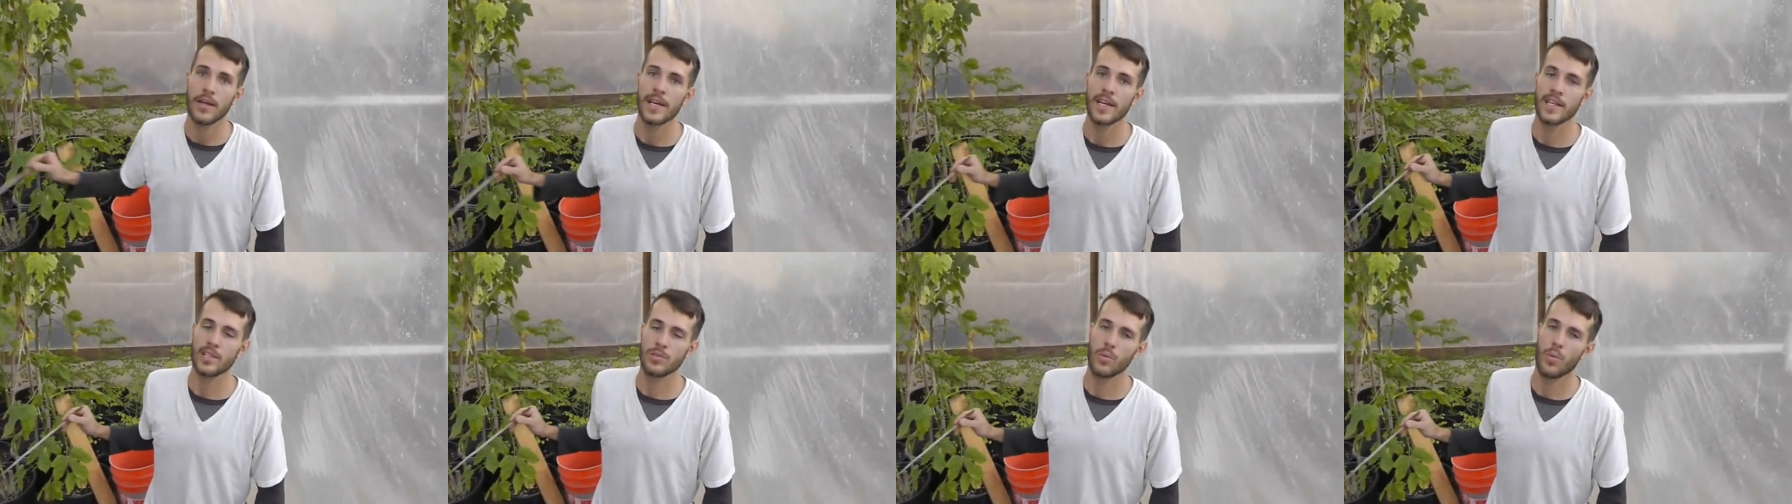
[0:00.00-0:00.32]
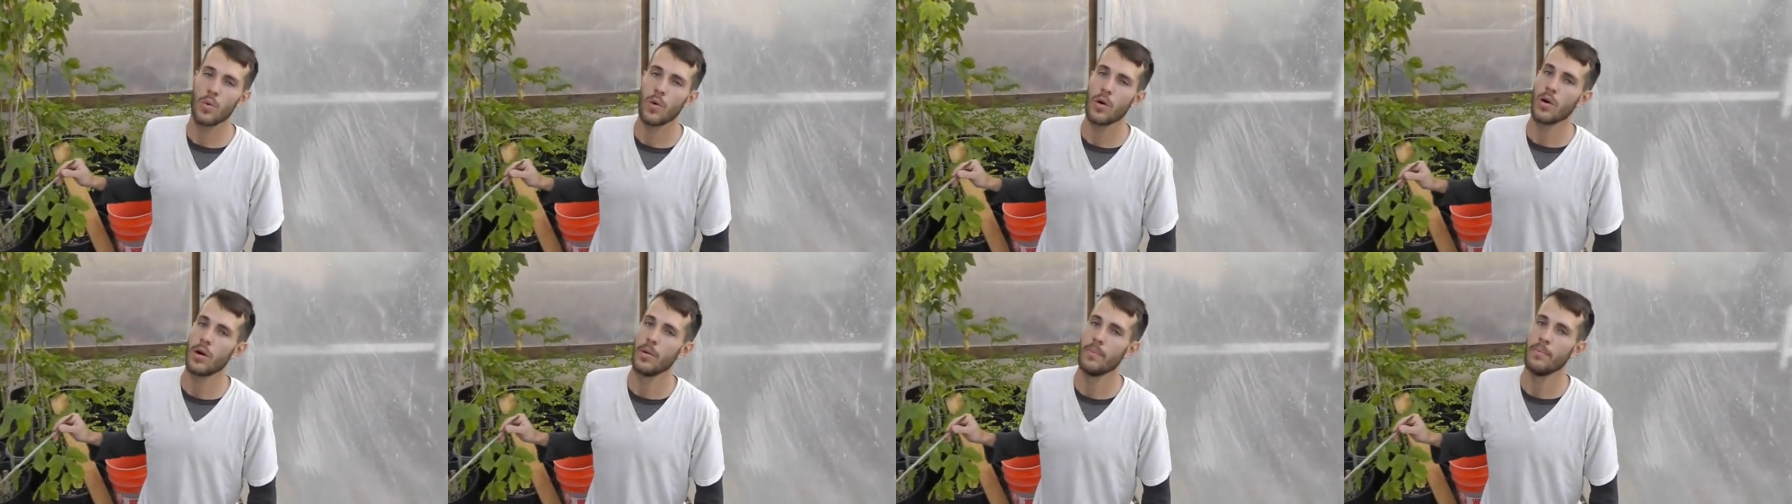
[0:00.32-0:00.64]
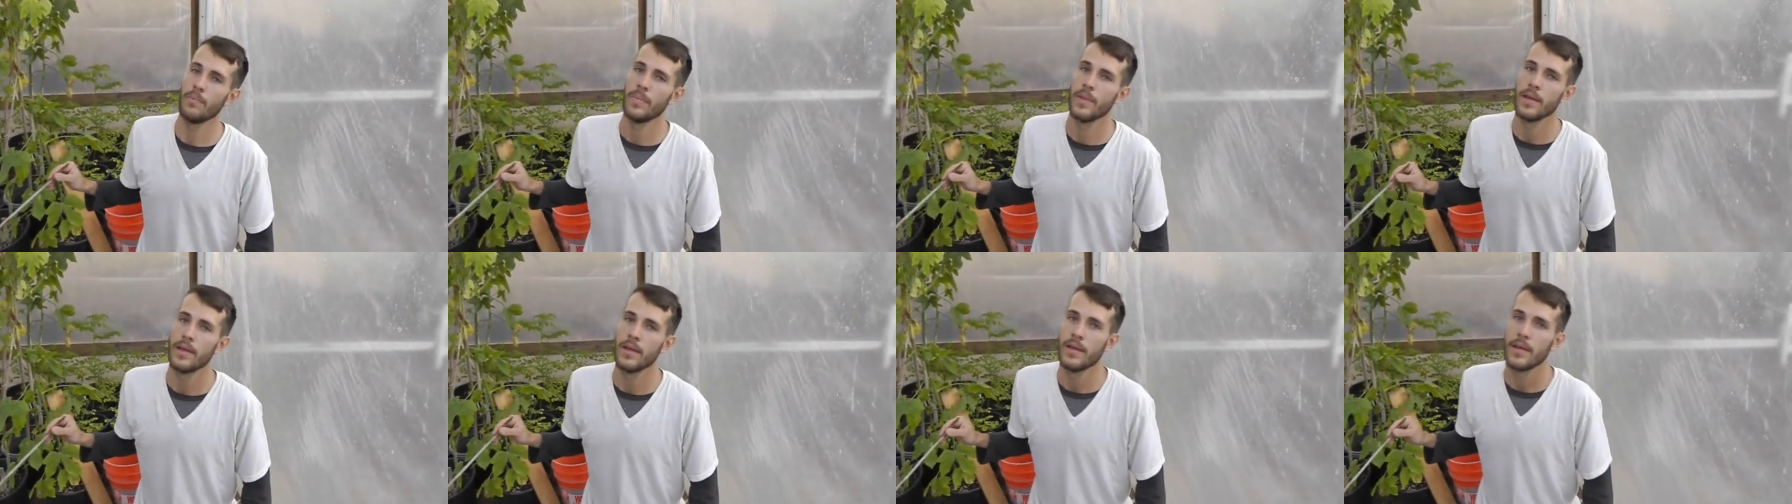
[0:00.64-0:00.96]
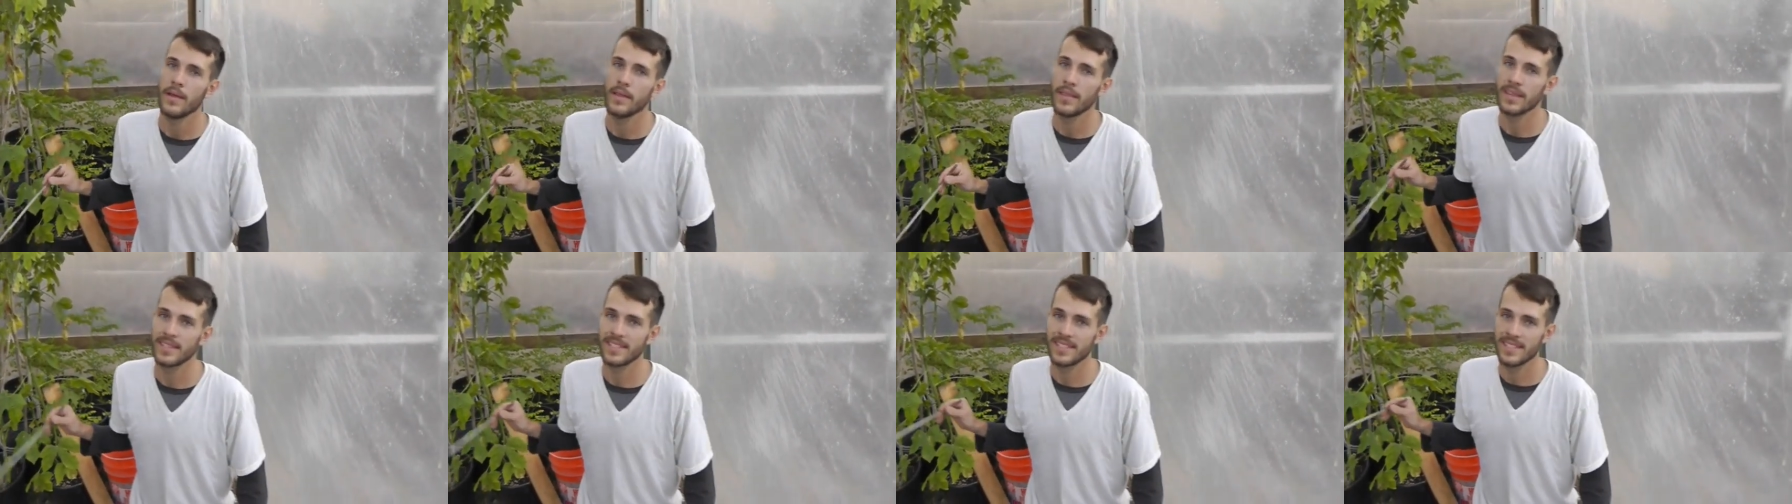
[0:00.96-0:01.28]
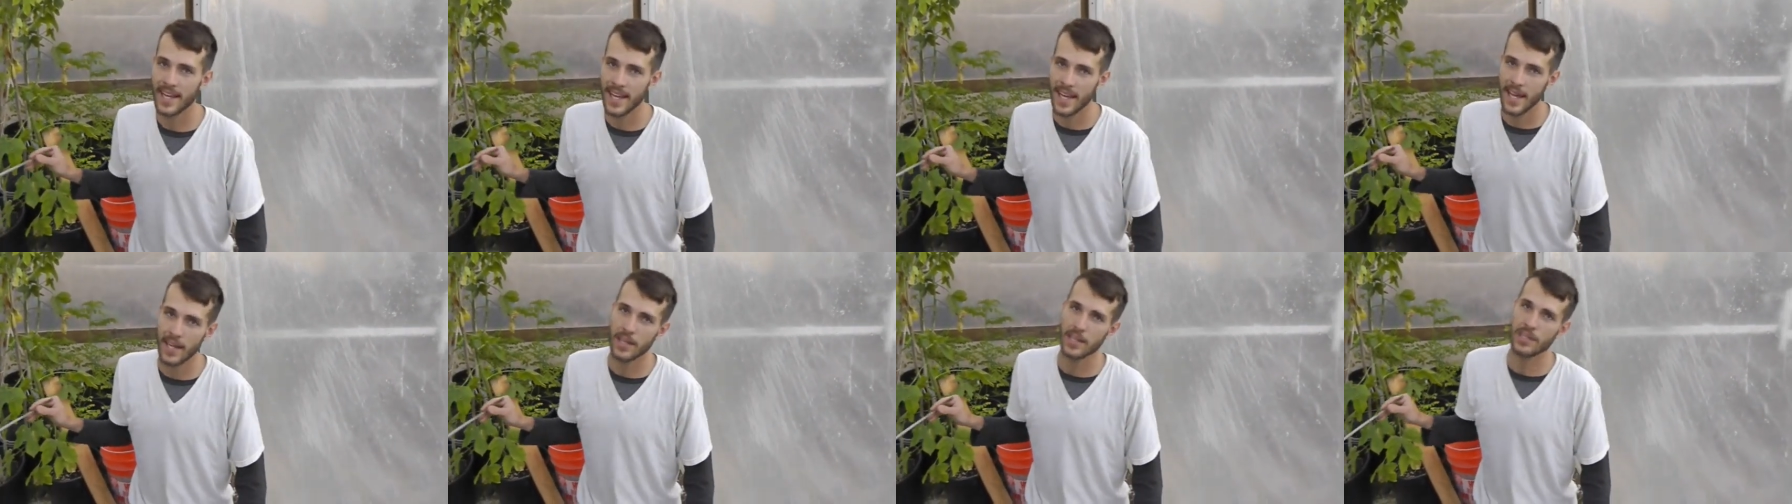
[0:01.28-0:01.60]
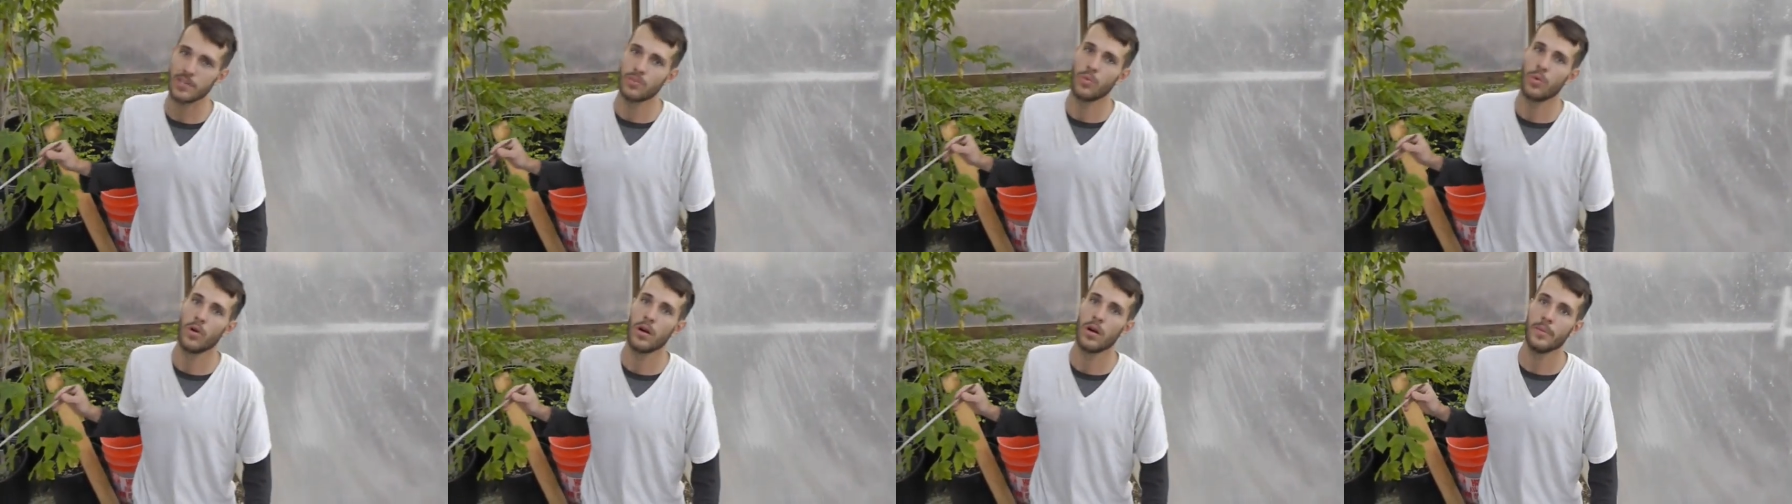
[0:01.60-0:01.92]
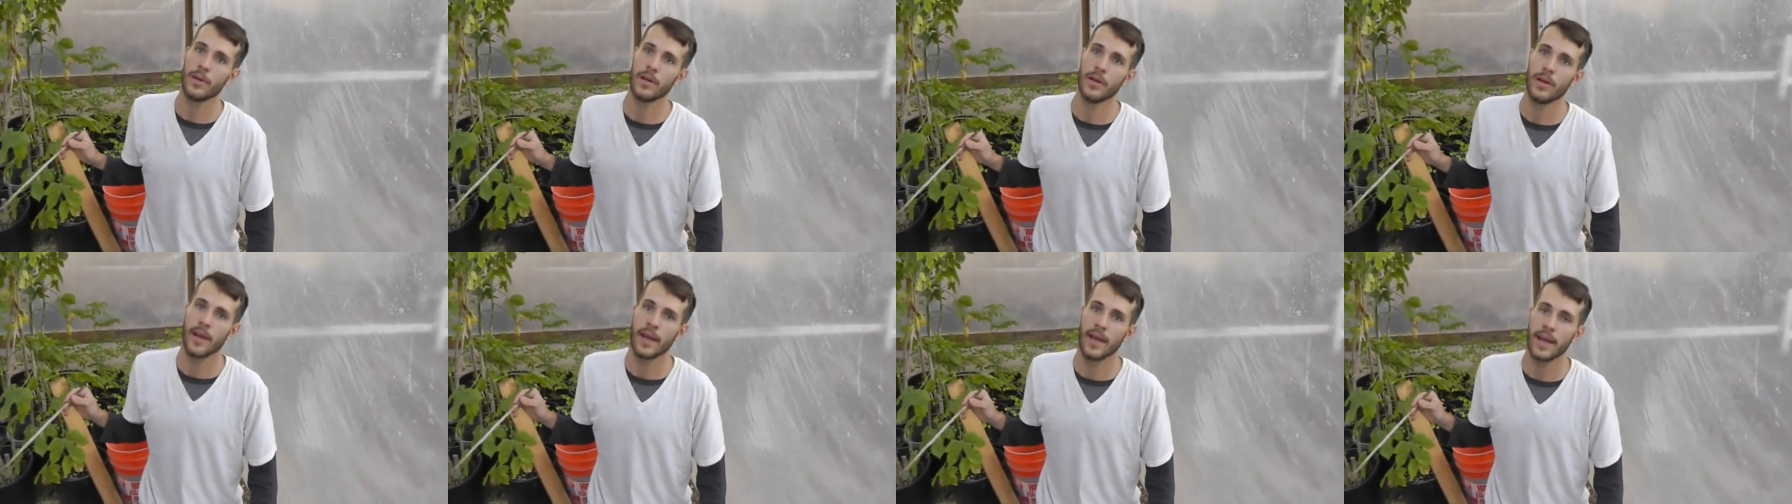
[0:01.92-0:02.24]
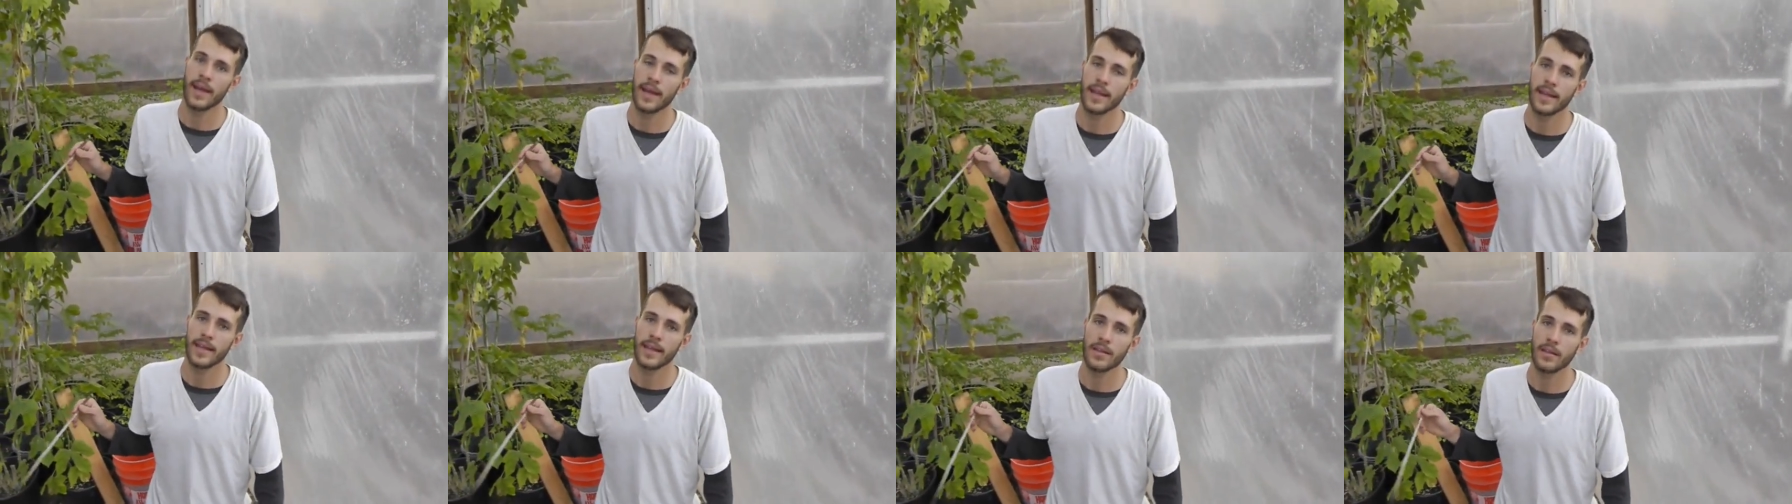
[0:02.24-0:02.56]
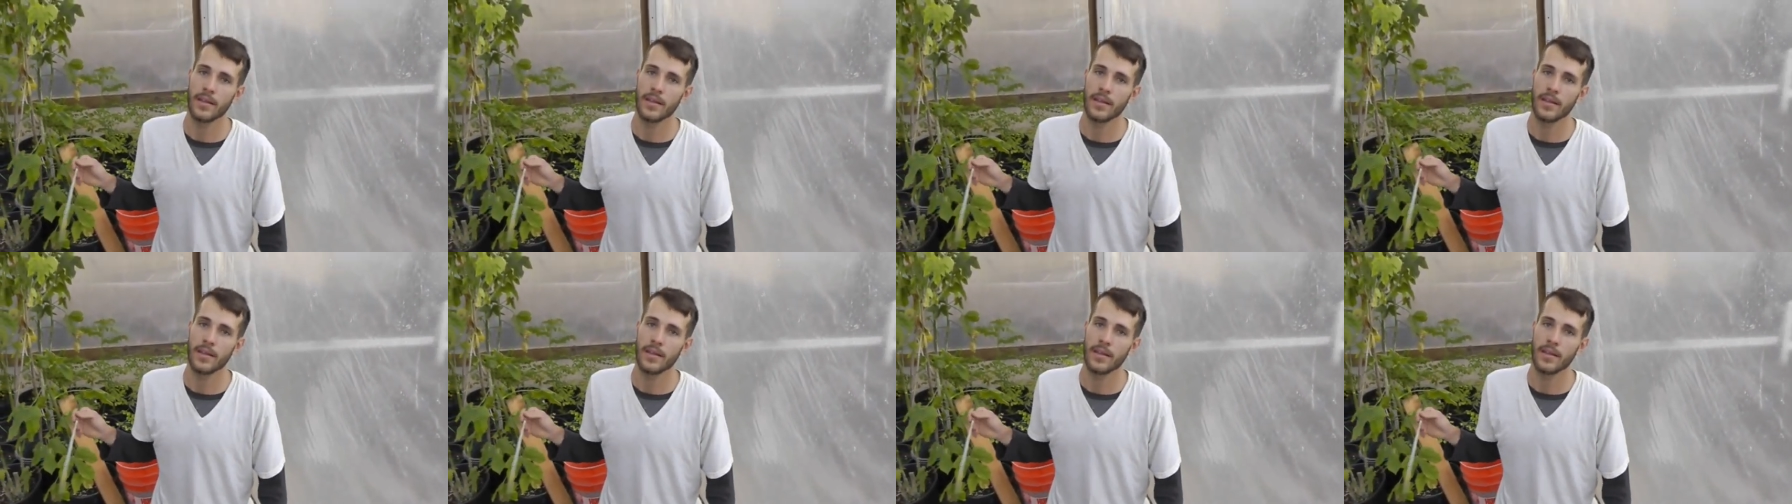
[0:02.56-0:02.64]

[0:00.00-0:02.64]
is warm the sand is warm and